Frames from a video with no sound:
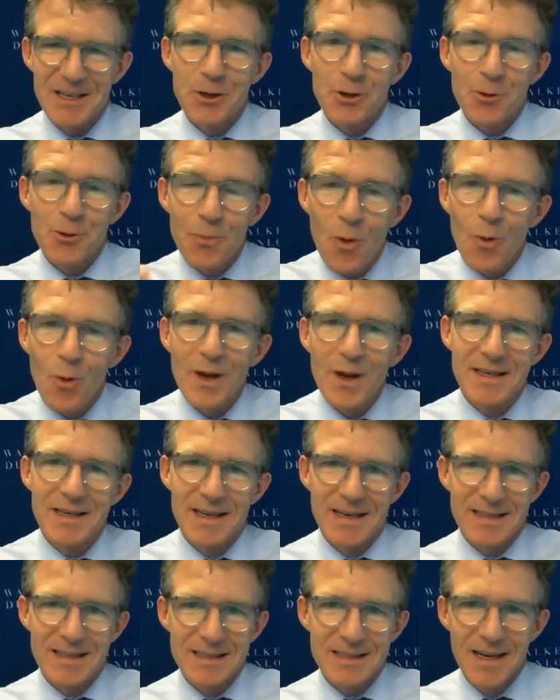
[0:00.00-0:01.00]
And your point
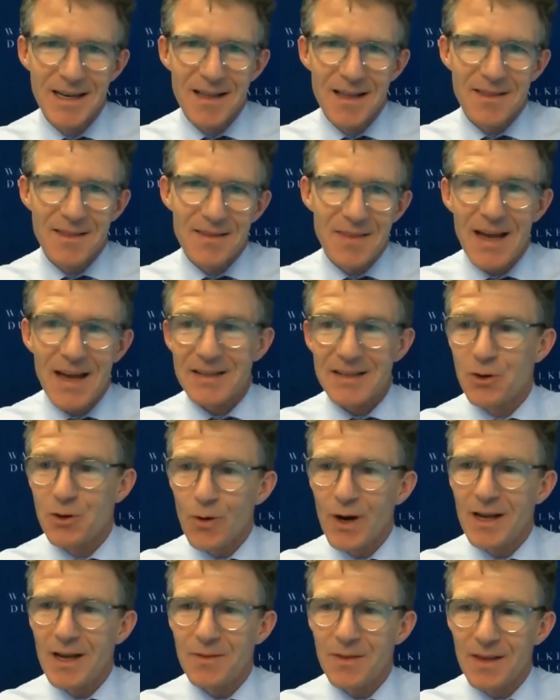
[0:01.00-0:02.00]
is that that's
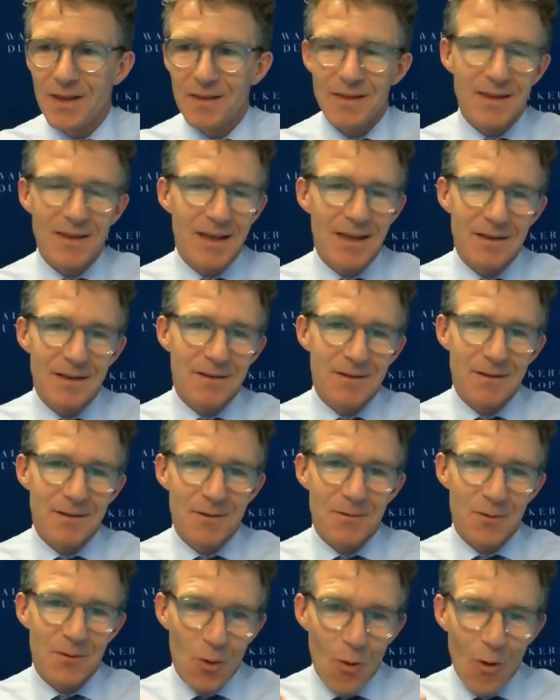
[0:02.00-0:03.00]
great that it
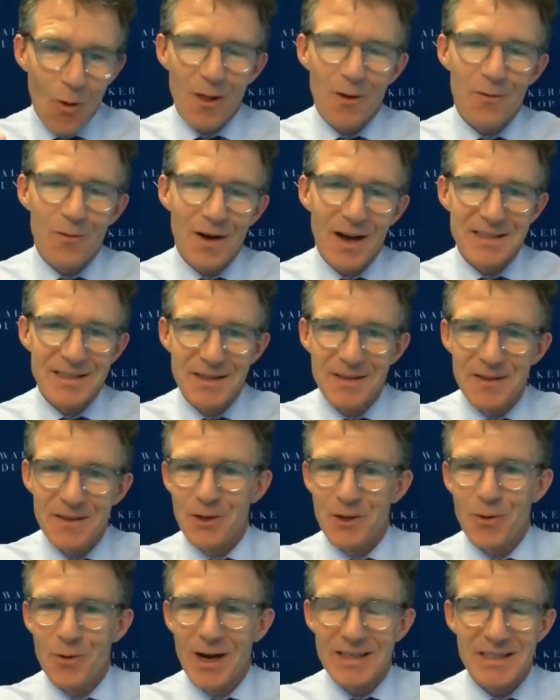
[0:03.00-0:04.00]
qualifies in the
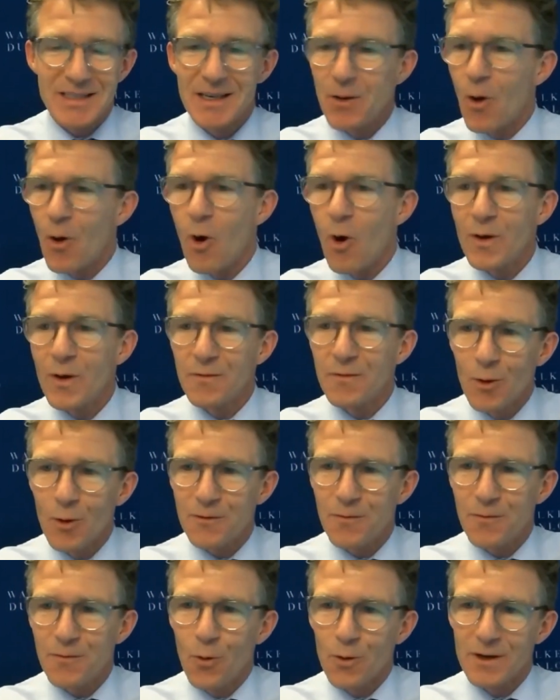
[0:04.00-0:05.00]
US and all we've
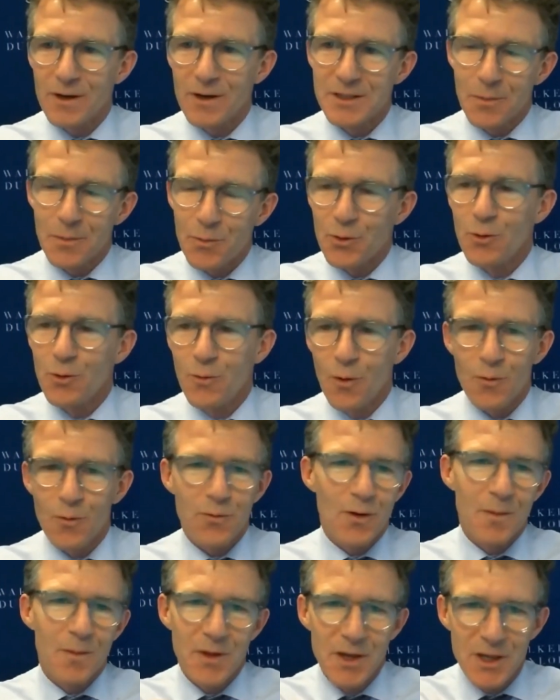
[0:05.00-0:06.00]
looked for is approval
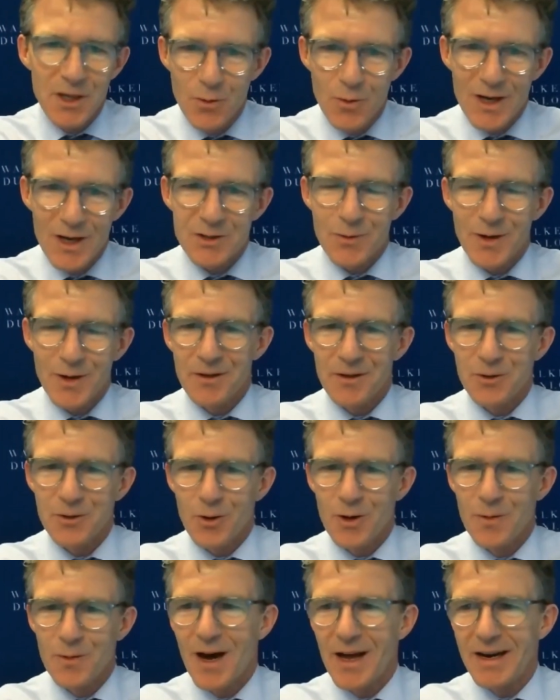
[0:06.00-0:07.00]
from the US
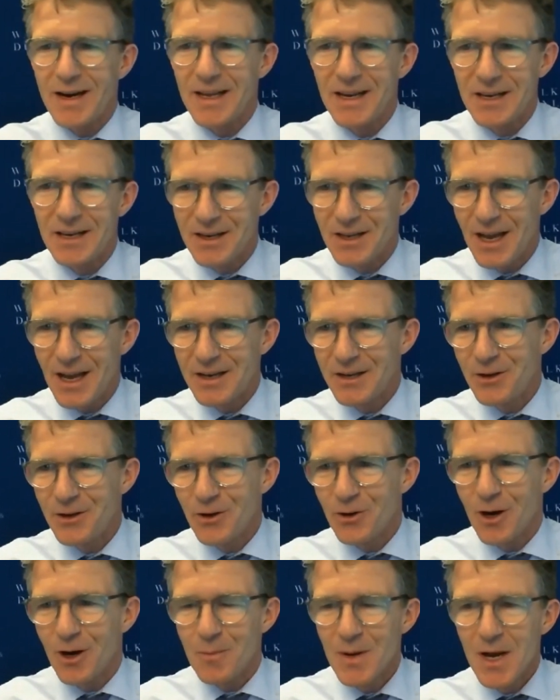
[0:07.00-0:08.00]
regulatory body and,
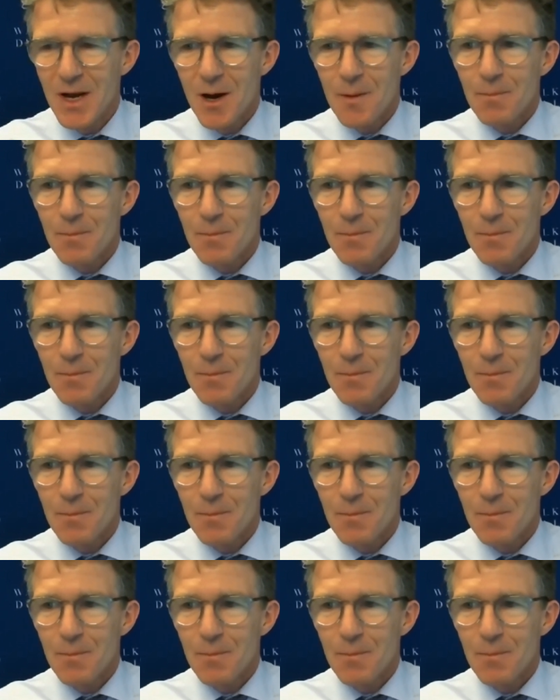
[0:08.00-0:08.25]
Europe.